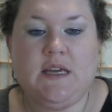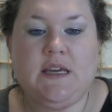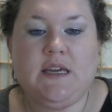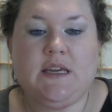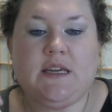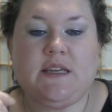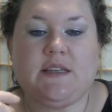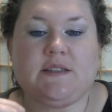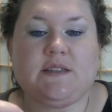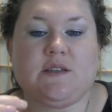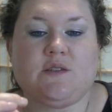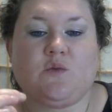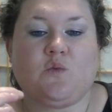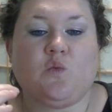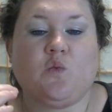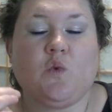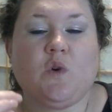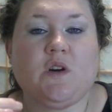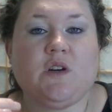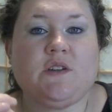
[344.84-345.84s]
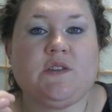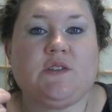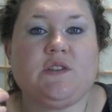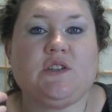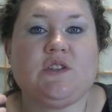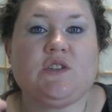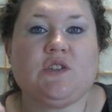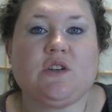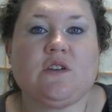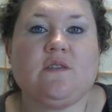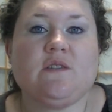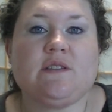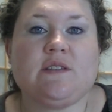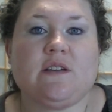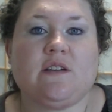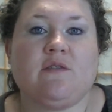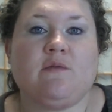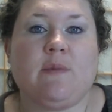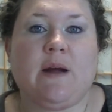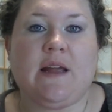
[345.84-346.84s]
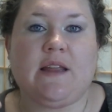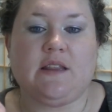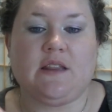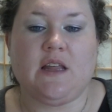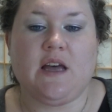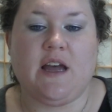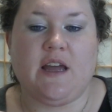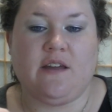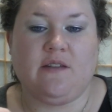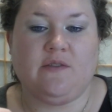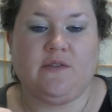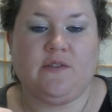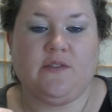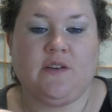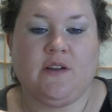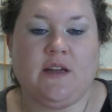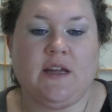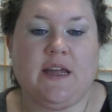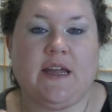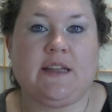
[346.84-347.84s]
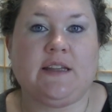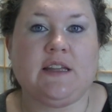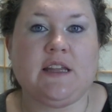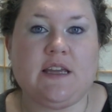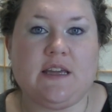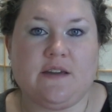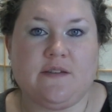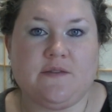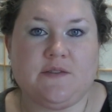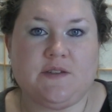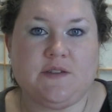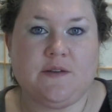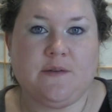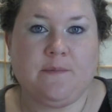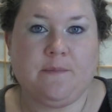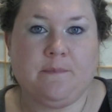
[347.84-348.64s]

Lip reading: He says, "Worst service of my life," and leaves.